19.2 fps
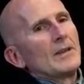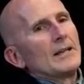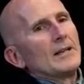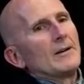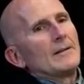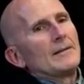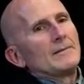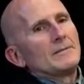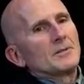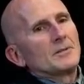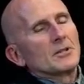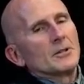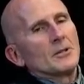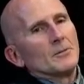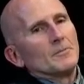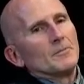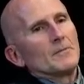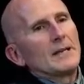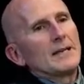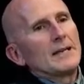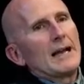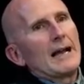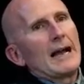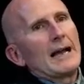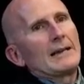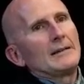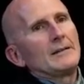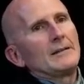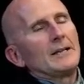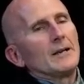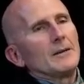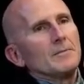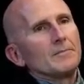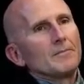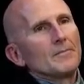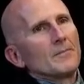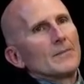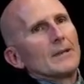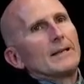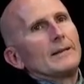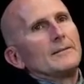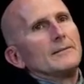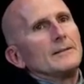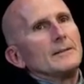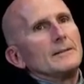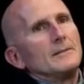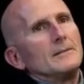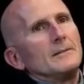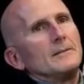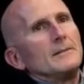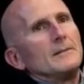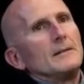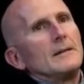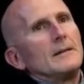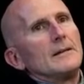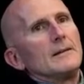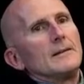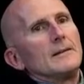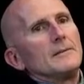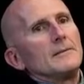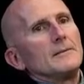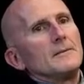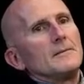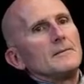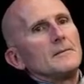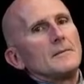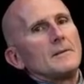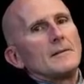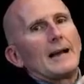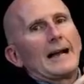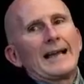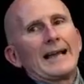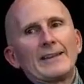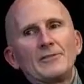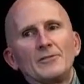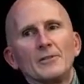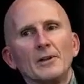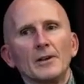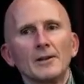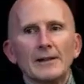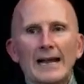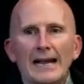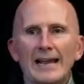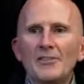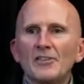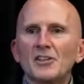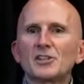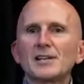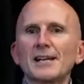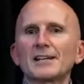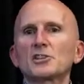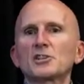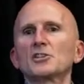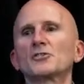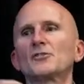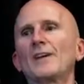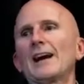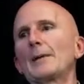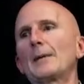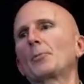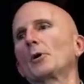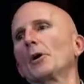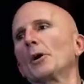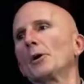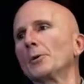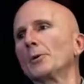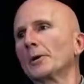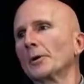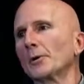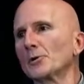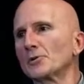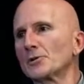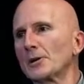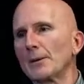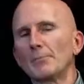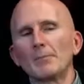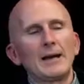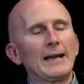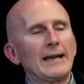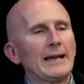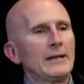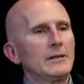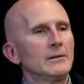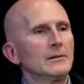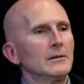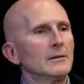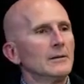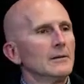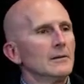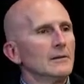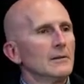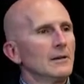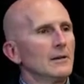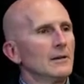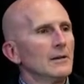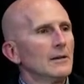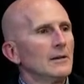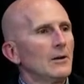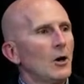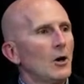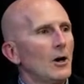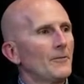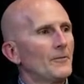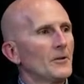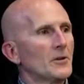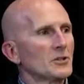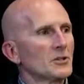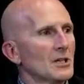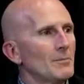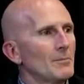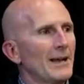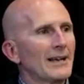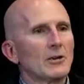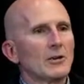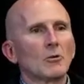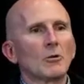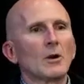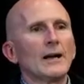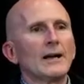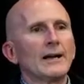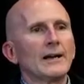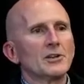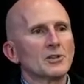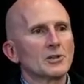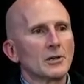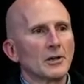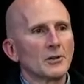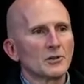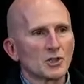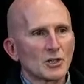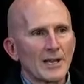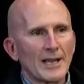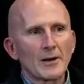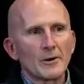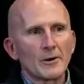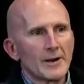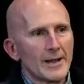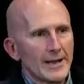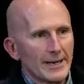so I, you know, uh, I had the I had the Texas Viper owners at my uh, office and my garage on Saturday.